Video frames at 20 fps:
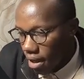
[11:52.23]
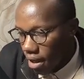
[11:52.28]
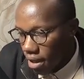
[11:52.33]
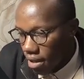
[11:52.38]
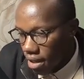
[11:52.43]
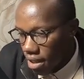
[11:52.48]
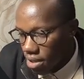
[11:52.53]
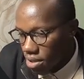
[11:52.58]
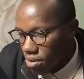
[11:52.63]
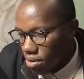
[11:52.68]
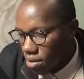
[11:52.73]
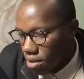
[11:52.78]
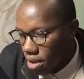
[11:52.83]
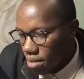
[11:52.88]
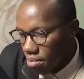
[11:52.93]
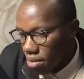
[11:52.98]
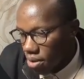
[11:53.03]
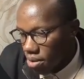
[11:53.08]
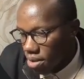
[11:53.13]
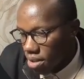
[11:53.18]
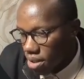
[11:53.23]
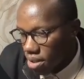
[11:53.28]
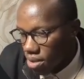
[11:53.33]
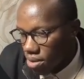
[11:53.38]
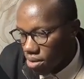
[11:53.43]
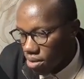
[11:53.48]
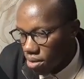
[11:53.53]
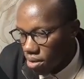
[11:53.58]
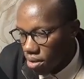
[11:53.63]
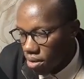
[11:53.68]
And that's all about it.
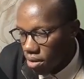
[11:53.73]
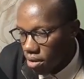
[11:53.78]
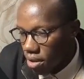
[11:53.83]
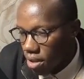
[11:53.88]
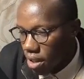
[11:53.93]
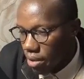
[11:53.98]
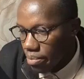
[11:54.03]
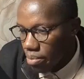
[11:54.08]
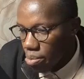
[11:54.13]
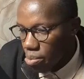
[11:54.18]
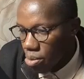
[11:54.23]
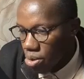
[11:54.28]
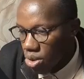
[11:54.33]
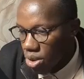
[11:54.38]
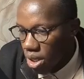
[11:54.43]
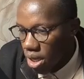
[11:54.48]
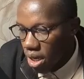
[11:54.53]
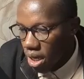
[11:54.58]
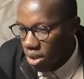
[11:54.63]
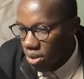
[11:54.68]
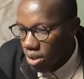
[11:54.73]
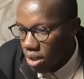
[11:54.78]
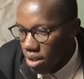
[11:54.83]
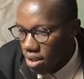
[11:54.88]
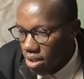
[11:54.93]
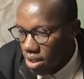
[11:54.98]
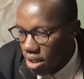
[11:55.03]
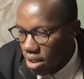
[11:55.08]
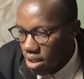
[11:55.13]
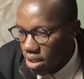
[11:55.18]
So all the implementation are actually
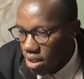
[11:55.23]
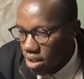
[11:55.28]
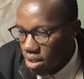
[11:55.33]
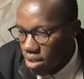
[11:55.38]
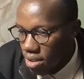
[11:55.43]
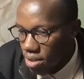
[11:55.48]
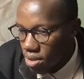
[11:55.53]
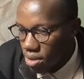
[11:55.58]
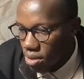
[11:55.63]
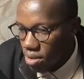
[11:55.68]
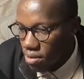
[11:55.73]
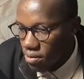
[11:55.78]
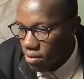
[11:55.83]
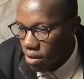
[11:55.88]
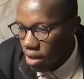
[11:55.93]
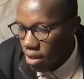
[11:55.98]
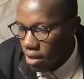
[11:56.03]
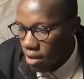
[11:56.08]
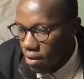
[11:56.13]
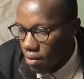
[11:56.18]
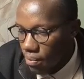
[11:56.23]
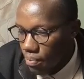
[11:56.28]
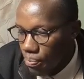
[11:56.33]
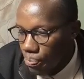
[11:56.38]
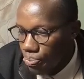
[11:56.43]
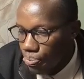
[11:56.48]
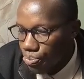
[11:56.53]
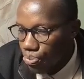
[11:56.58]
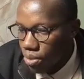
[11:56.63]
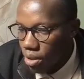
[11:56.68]
inside this source file,
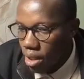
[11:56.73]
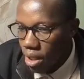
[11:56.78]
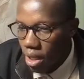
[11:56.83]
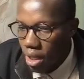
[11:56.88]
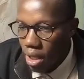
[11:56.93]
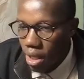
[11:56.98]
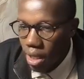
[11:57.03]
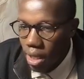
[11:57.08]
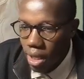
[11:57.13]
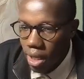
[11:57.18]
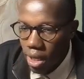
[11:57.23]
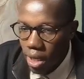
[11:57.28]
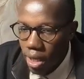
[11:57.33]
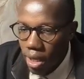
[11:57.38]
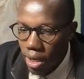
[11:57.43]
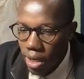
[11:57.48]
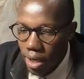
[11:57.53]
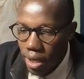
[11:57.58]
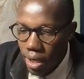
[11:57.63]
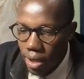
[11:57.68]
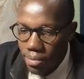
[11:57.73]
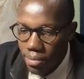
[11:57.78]
and